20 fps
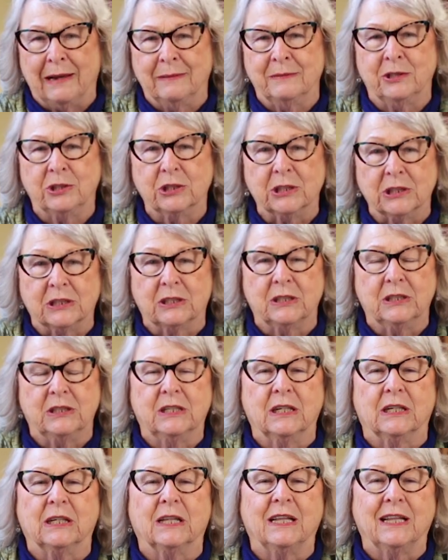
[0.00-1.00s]
I'm
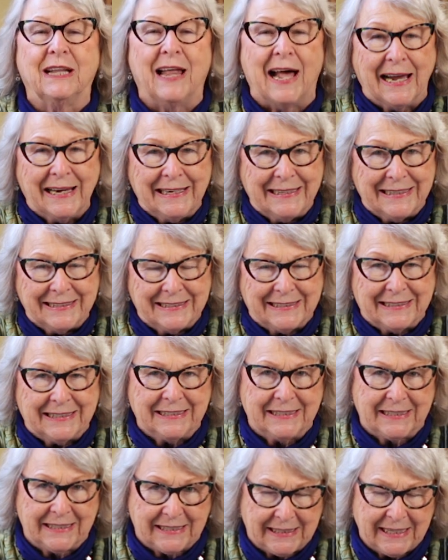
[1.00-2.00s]
just delighted
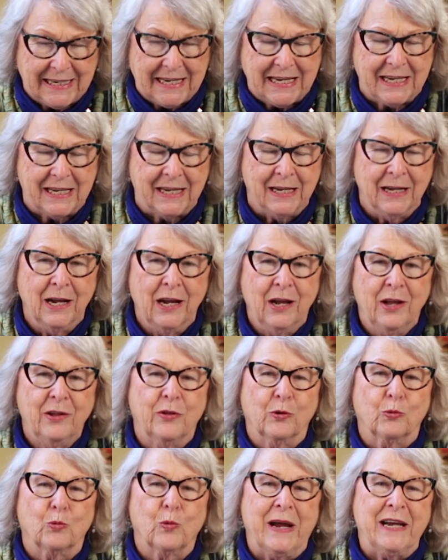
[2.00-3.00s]
to see
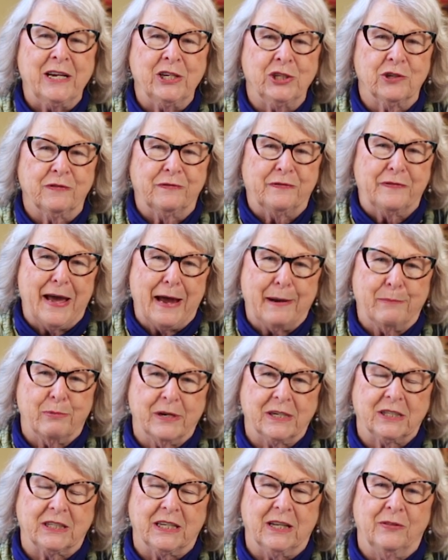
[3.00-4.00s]
the range of
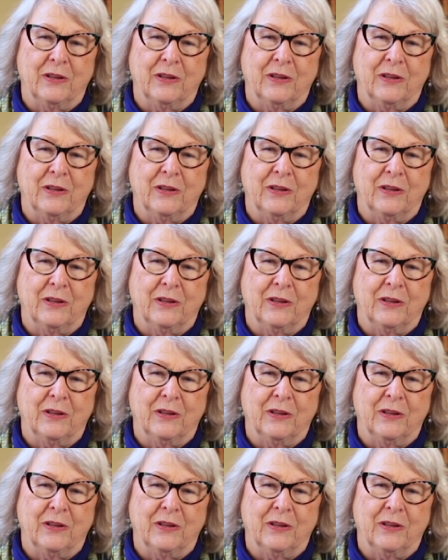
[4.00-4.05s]
fabrics.